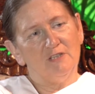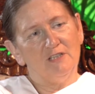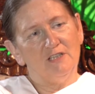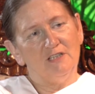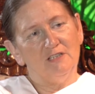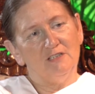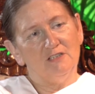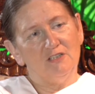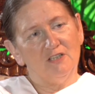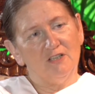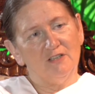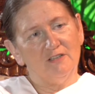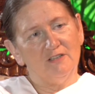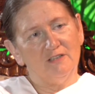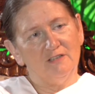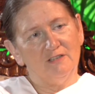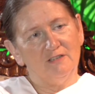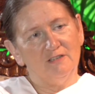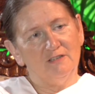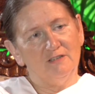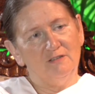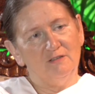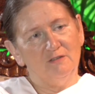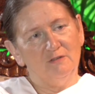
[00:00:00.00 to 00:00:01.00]
with each
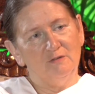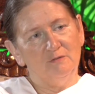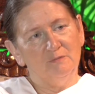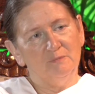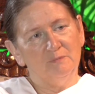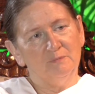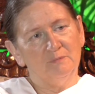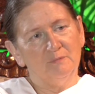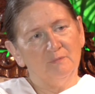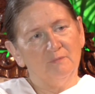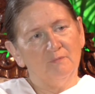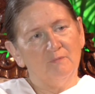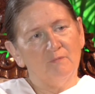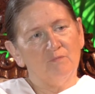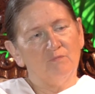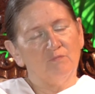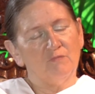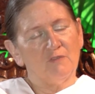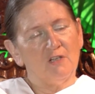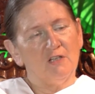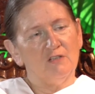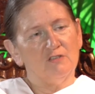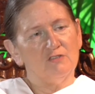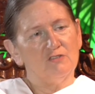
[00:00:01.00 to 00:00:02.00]
other, you know?
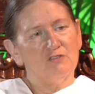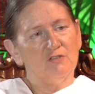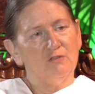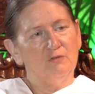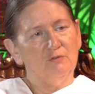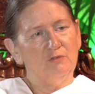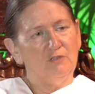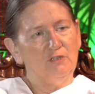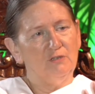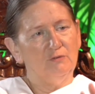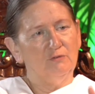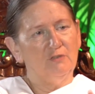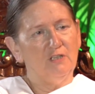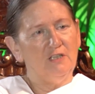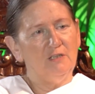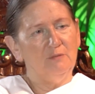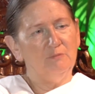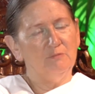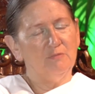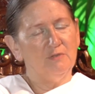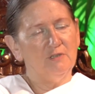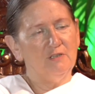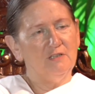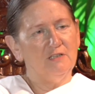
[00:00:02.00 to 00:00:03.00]
So you
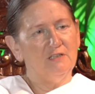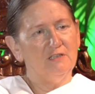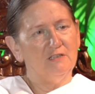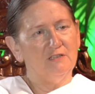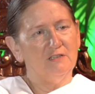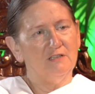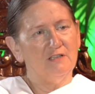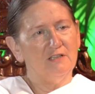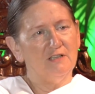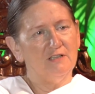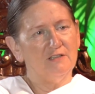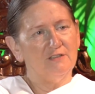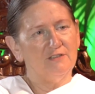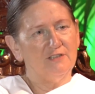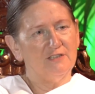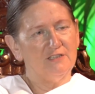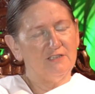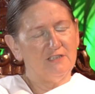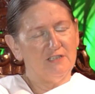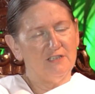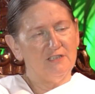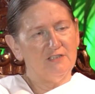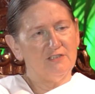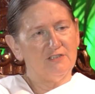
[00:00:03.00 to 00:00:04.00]
keep the
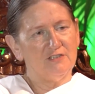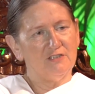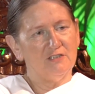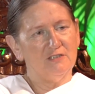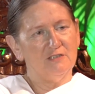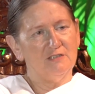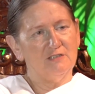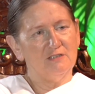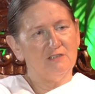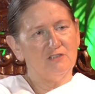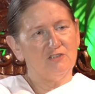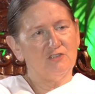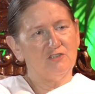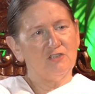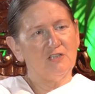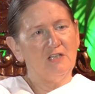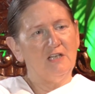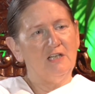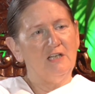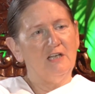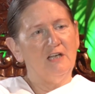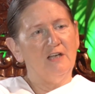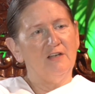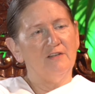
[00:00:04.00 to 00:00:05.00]
distance
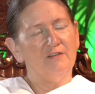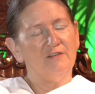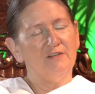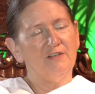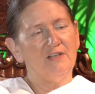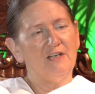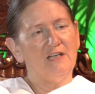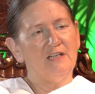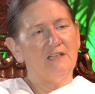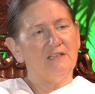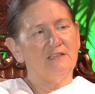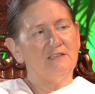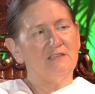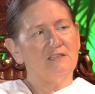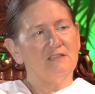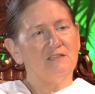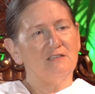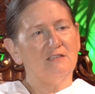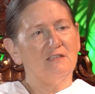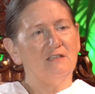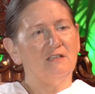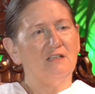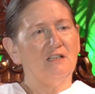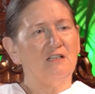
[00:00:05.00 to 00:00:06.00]

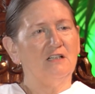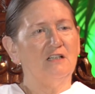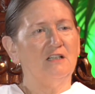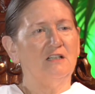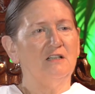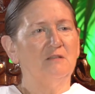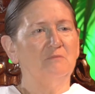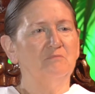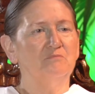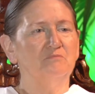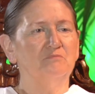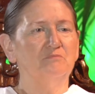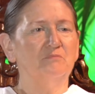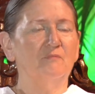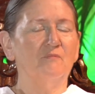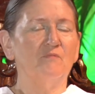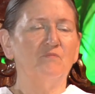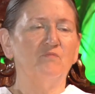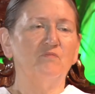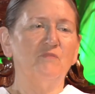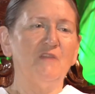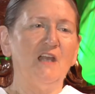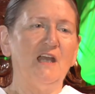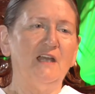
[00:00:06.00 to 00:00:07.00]
that
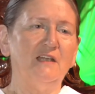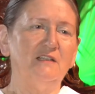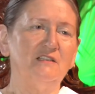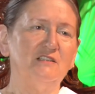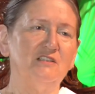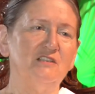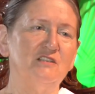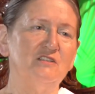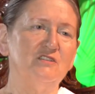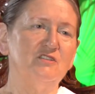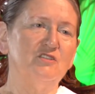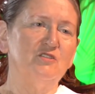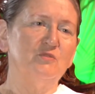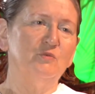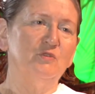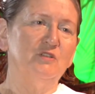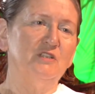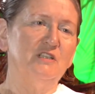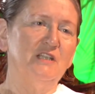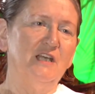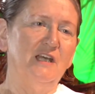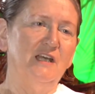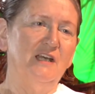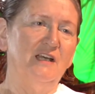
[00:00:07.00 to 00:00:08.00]
actors
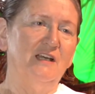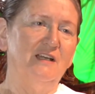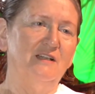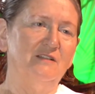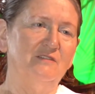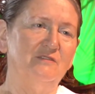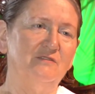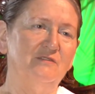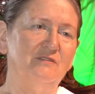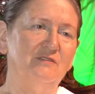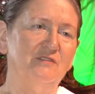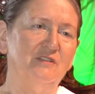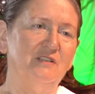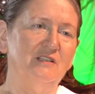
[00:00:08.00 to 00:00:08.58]
would have.